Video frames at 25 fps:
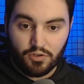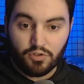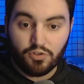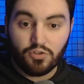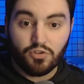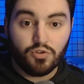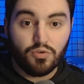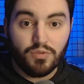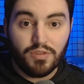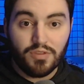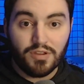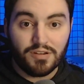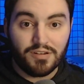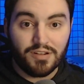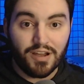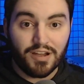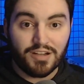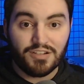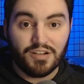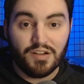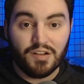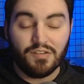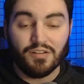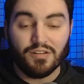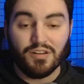to the
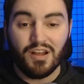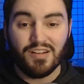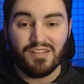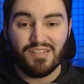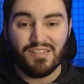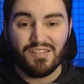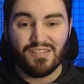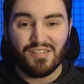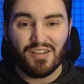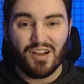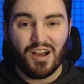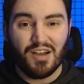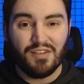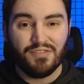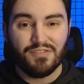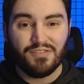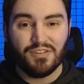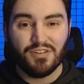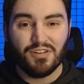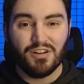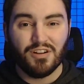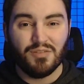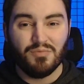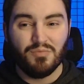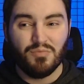touch, is a lot
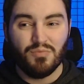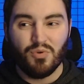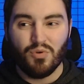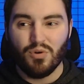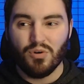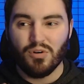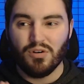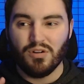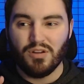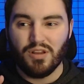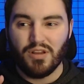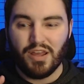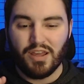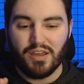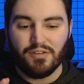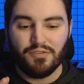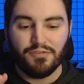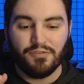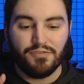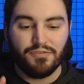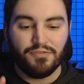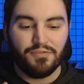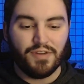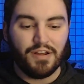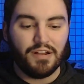softer and more like
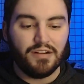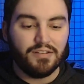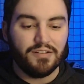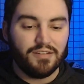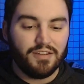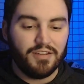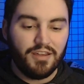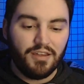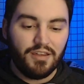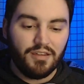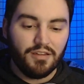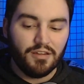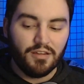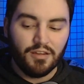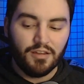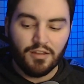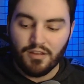felty